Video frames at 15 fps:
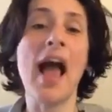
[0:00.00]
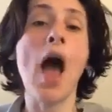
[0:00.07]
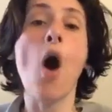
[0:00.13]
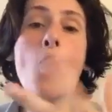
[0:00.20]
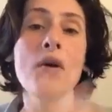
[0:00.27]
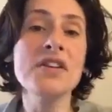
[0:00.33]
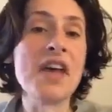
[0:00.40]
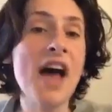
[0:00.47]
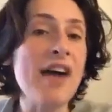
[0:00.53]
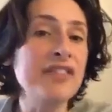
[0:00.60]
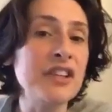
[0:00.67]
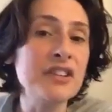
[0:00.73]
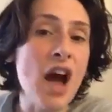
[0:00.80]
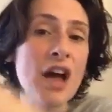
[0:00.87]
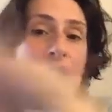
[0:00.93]
I always have
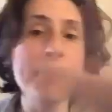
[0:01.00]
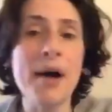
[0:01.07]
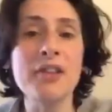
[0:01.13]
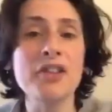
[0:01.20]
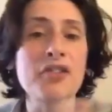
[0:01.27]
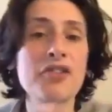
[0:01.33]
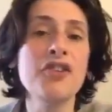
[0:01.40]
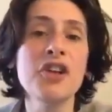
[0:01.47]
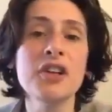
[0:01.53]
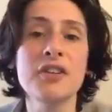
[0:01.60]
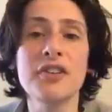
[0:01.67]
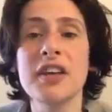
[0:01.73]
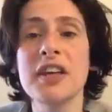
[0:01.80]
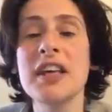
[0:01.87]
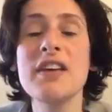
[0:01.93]
to talk about the full
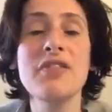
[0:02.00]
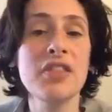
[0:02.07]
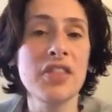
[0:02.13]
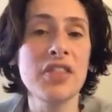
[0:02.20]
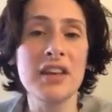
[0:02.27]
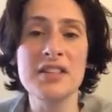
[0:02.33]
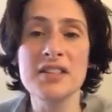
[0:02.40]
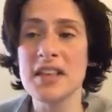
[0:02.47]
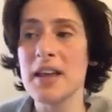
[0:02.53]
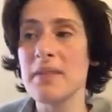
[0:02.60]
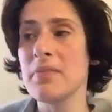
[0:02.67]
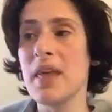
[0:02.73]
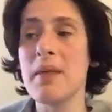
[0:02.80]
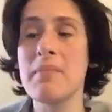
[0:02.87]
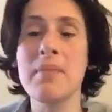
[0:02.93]
of it, even things
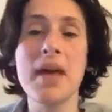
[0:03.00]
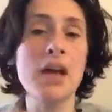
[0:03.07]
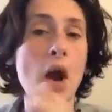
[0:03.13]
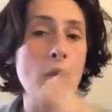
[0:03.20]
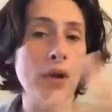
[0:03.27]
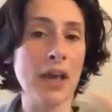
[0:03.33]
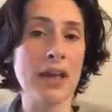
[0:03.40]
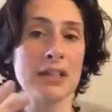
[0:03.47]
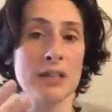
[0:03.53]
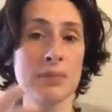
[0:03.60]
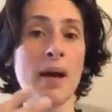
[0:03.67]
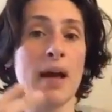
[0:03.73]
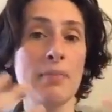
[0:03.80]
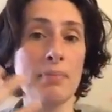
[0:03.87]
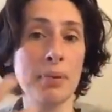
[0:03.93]
that may go
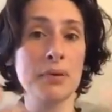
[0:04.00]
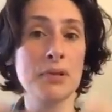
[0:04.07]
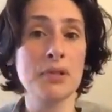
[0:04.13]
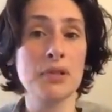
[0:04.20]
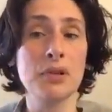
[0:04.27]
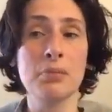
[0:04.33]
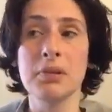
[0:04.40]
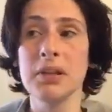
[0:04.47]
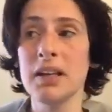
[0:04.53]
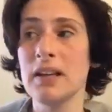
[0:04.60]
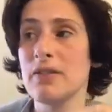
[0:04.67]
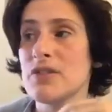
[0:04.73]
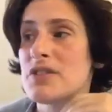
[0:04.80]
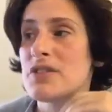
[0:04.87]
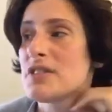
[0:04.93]
against my personal
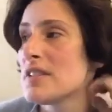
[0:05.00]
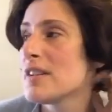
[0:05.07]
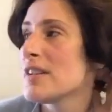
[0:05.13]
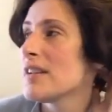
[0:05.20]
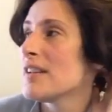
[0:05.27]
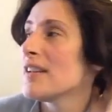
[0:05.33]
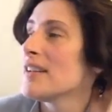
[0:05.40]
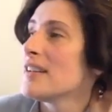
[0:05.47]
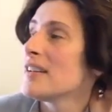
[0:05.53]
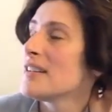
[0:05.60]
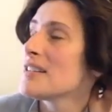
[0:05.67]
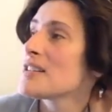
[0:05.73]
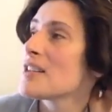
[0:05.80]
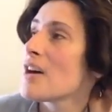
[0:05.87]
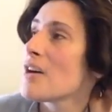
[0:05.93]
beliefs.
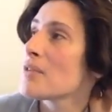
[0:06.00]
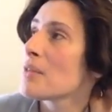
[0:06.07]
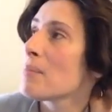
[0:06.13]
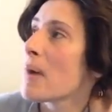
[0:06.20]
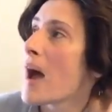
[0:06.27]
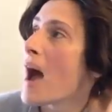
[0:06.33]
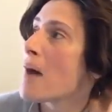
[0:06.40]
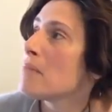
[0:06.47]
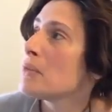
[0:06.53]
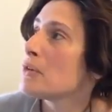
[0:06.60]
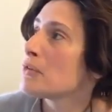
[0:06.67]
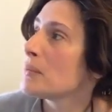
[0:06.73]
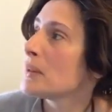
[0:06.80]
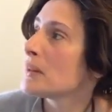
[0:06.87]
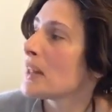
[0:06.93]
So the pot
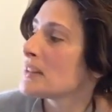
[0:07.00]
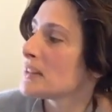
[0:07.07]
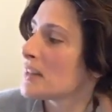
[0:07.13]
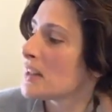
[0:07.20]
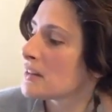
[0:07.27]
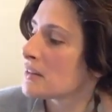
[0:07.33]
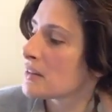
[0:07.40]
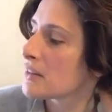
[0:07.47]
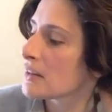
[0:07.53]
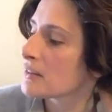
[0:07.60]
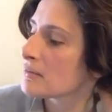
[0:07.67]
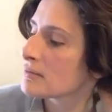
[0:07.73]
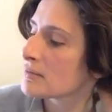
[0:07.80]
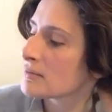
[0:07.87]
movement, that's another thing.